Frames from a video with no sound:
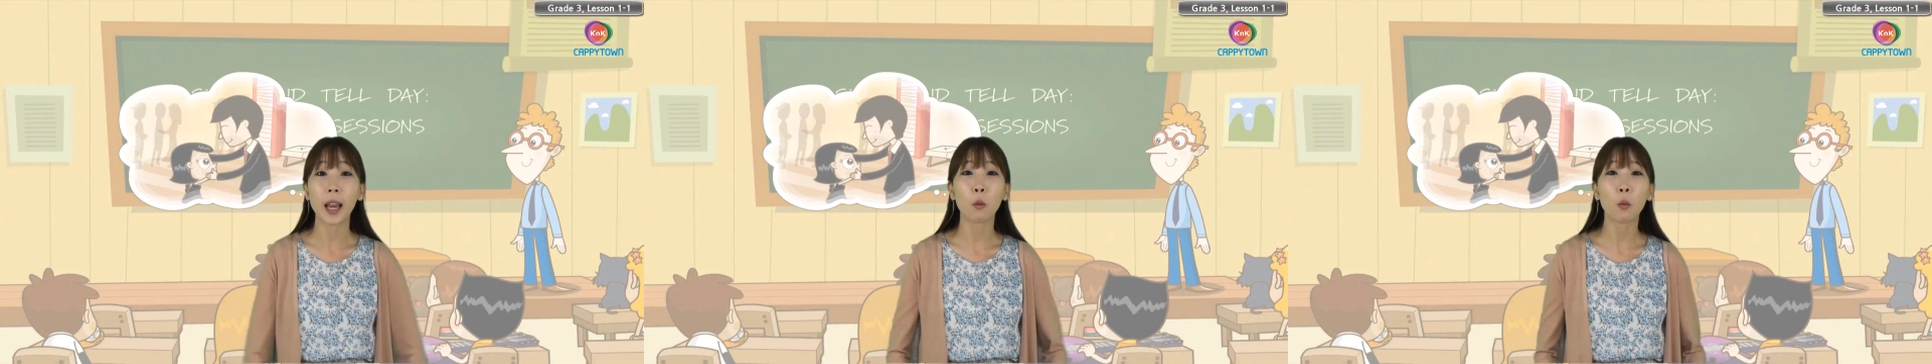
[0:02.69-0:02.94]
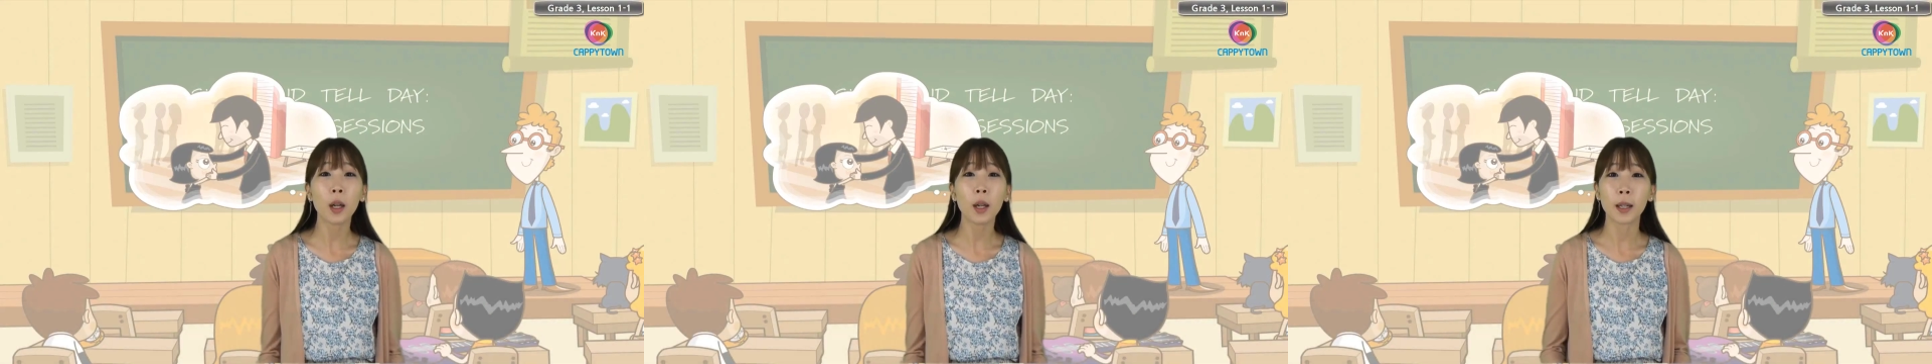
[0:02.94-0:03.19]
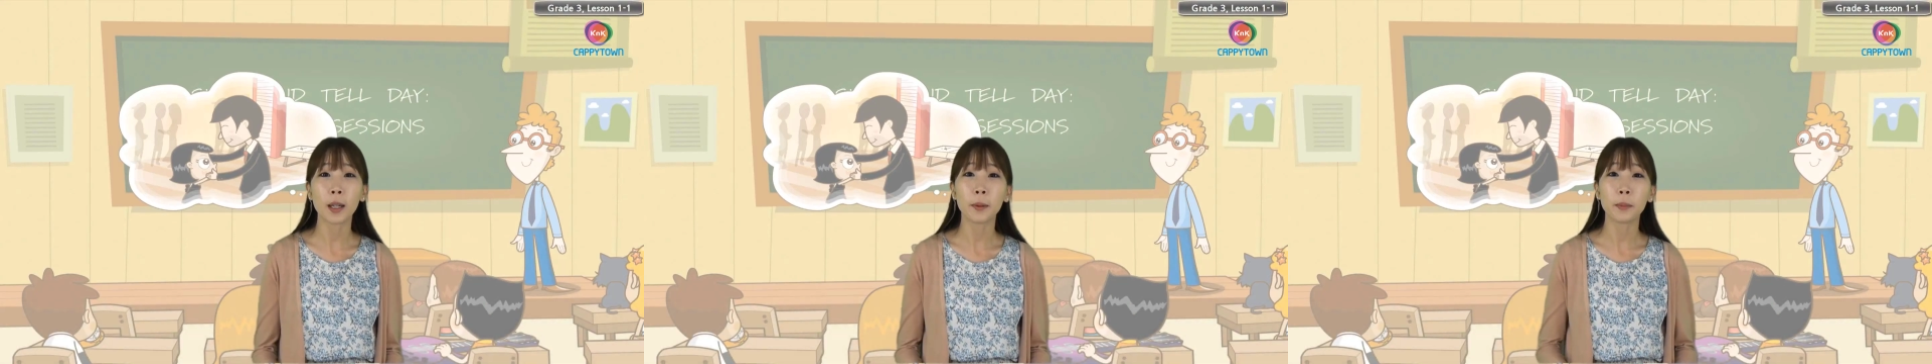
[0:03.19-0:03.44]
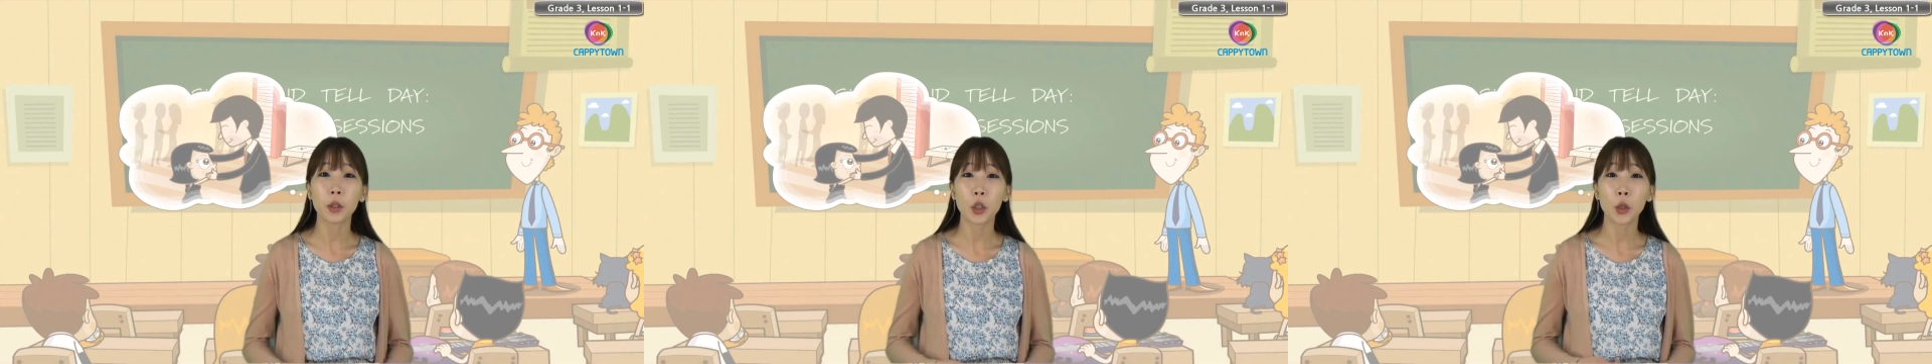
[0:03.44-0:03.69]
and
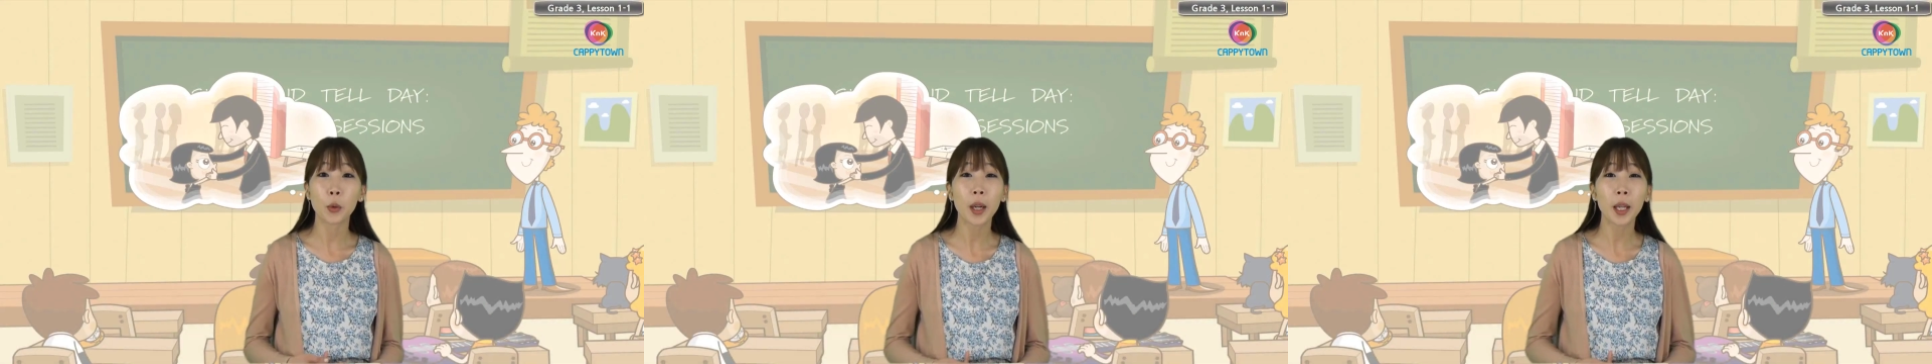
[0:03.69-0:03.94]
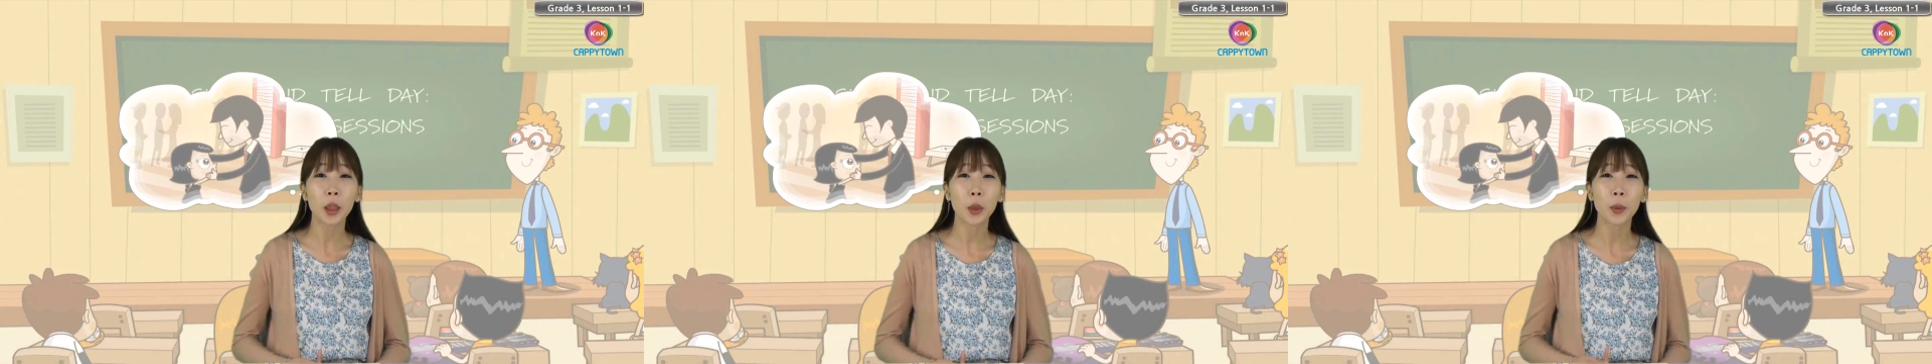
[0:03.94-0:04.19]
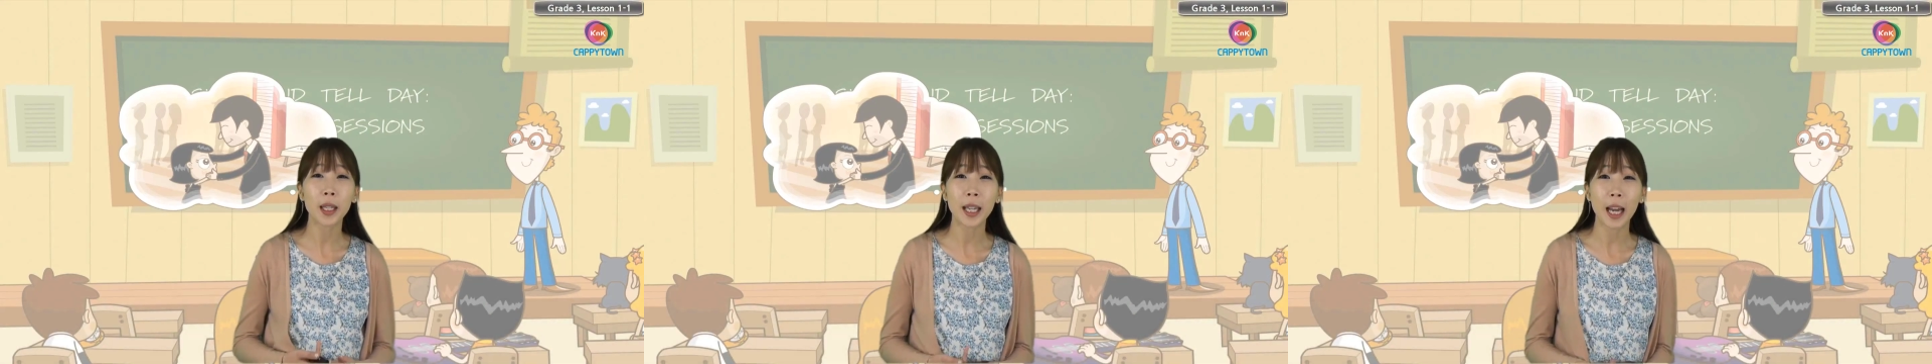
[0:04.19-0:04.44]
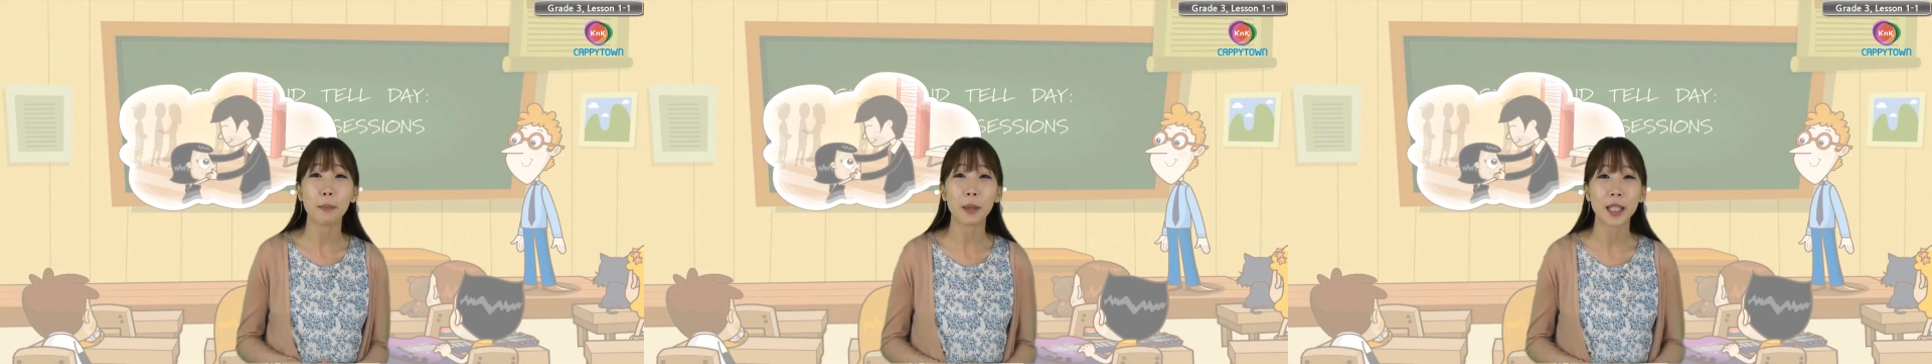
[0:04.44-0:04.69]
welcome to Grade 3
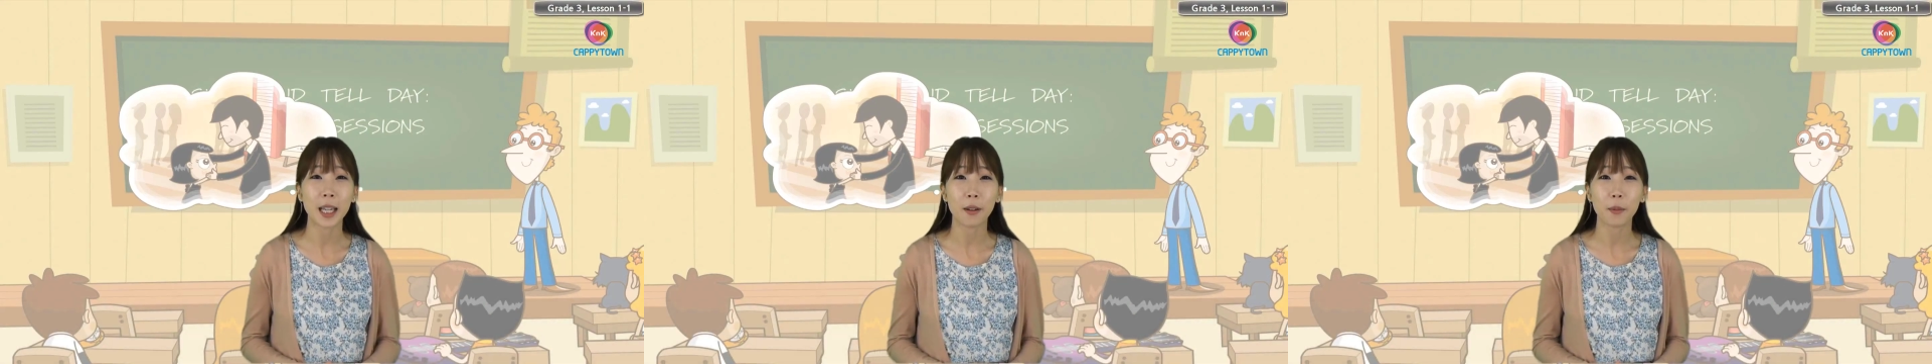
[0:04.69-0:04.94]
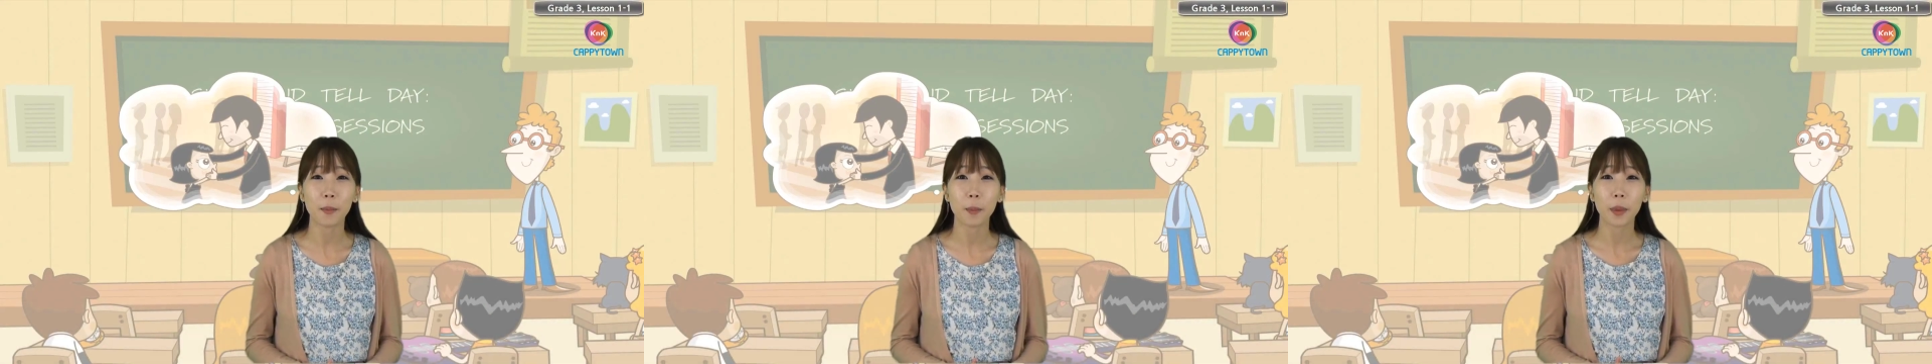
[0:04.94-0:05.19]
Capitan.